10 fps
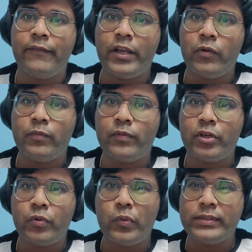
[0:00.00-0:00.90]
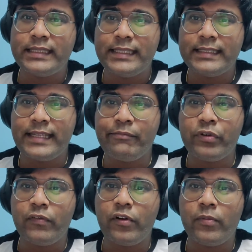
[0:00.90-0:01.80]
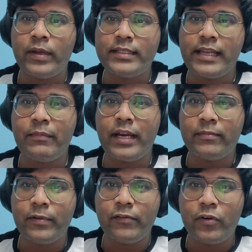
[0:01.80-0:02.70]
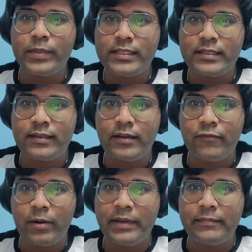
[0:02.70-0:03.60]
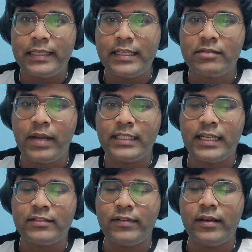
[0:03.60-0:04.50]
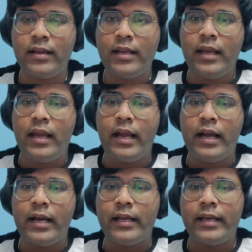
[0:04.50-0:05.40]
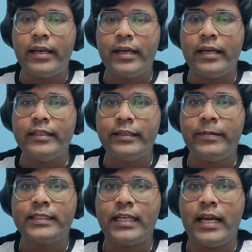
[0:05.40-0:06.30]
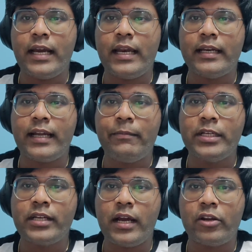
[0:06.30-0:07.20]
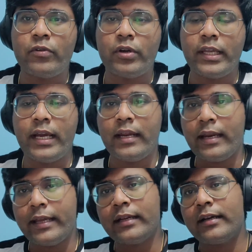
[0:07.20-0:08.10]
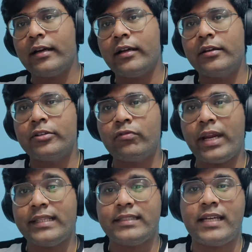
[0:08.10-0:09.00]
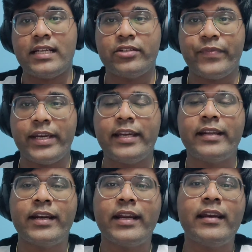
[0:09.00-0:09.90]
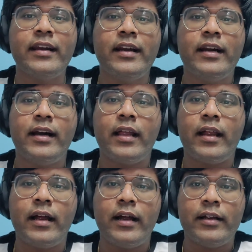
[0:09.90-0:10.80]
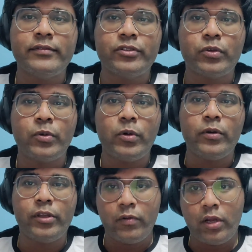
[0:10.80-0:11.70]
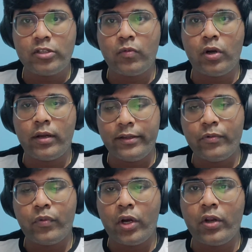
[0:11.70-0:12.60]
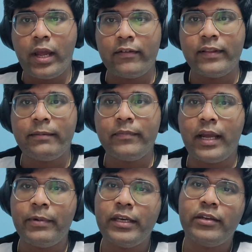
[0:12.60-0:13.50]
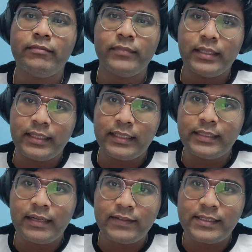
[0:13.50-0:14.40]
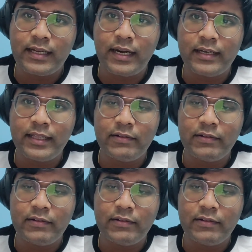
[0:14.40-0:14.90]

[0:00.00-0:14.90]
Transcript: uh, we hope to see the same performance, same kind of performance uh, from him in this match as well. And uh, Deepak Chahar and Kamlesh Nagarkoti are like uh, two rising stars of Indian cricket. Uh, so you would also uh, you would want to have them. I mean, th- there was a credit,